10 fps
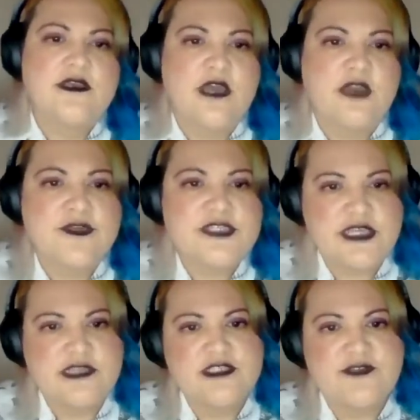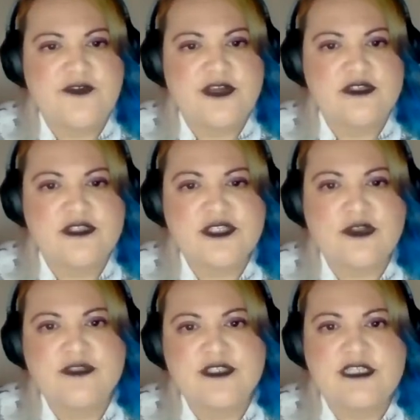I returned to find her
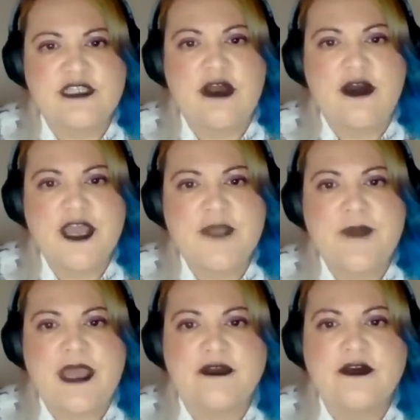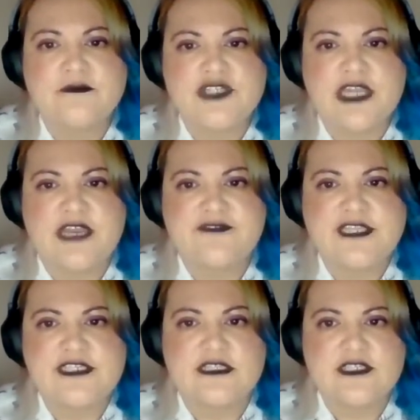ensconced in a high-back armchair
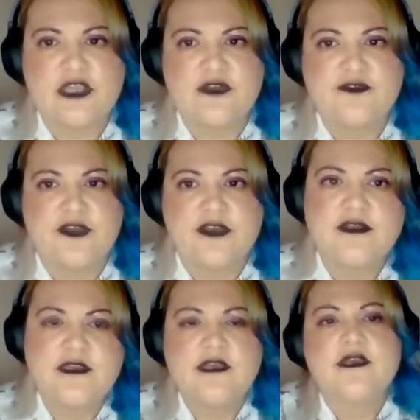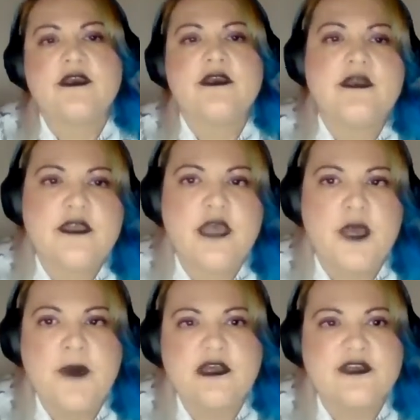facing the sofa.
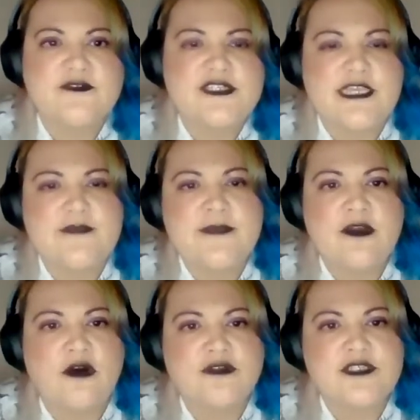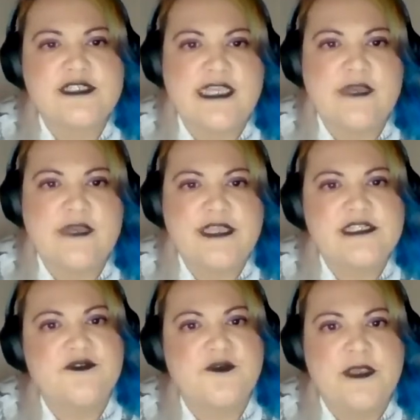A mug of steaming hot tea
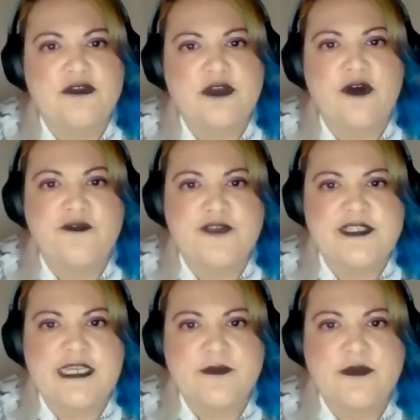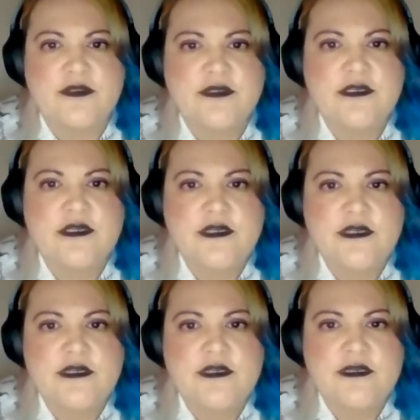waited for me on a coffee table.
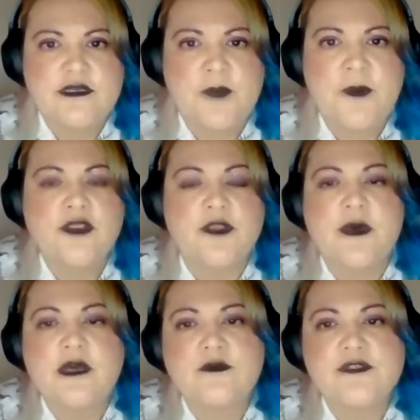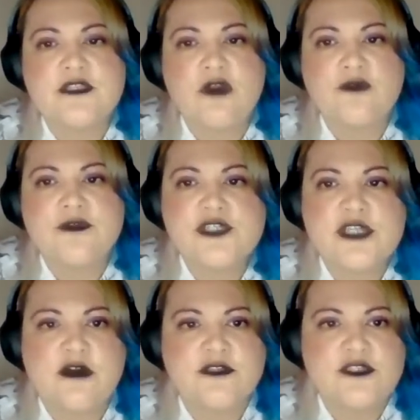Upon the mug was an orange
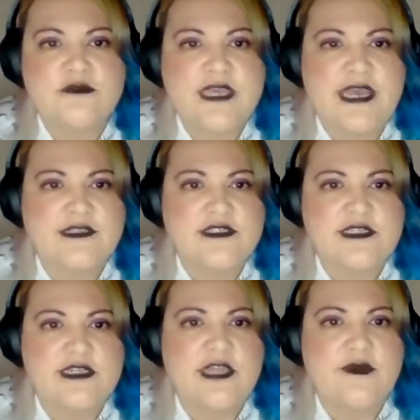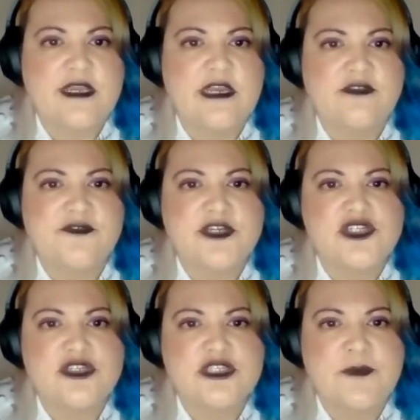cartoon cat declaring an
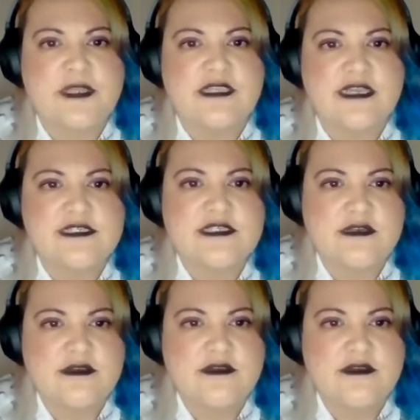aversion to Mondays.